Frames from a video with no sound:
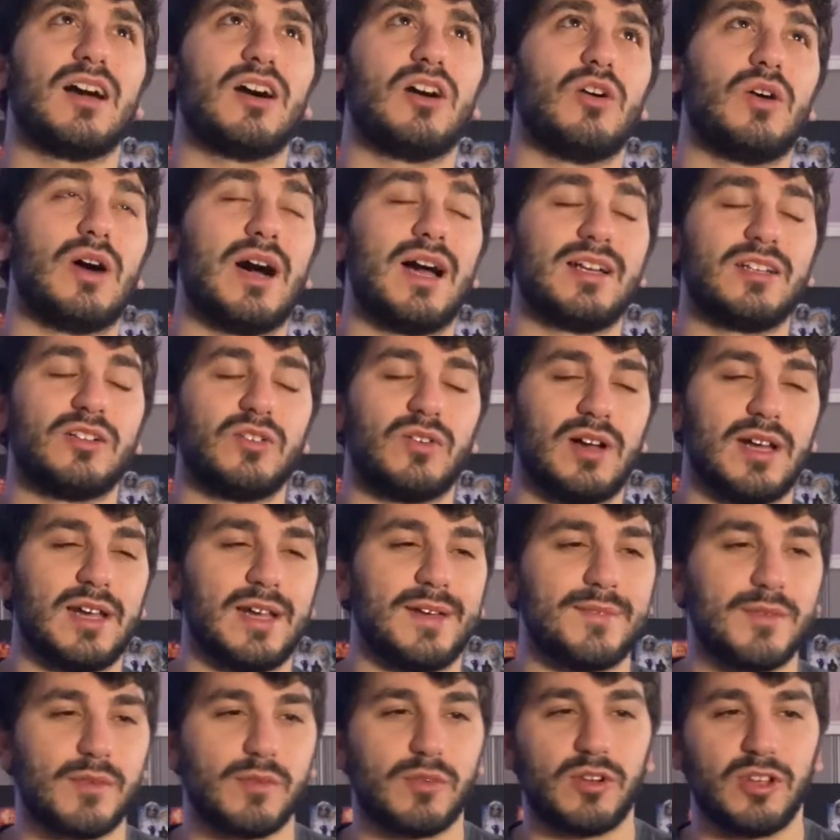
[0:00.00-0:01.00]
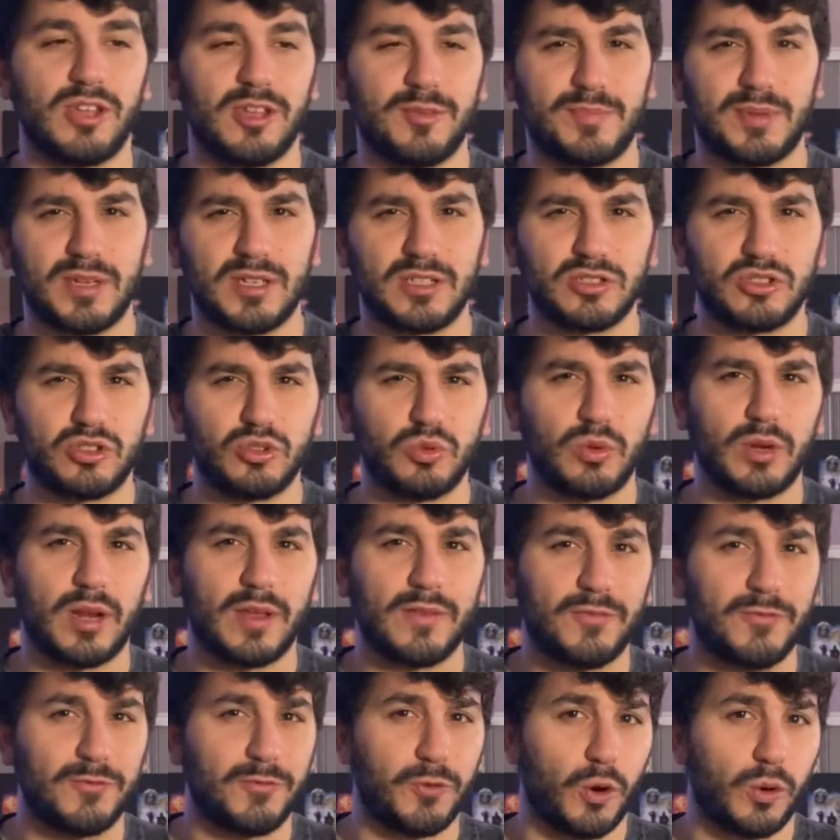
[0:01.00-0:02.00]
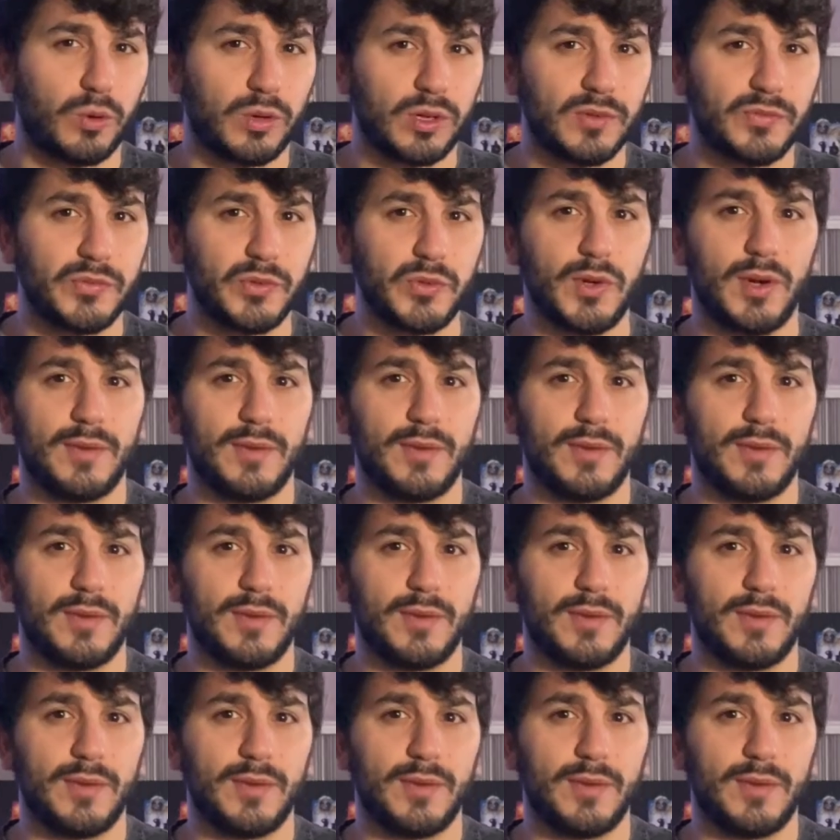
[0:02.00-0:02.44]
I know I haven't really been doing a full review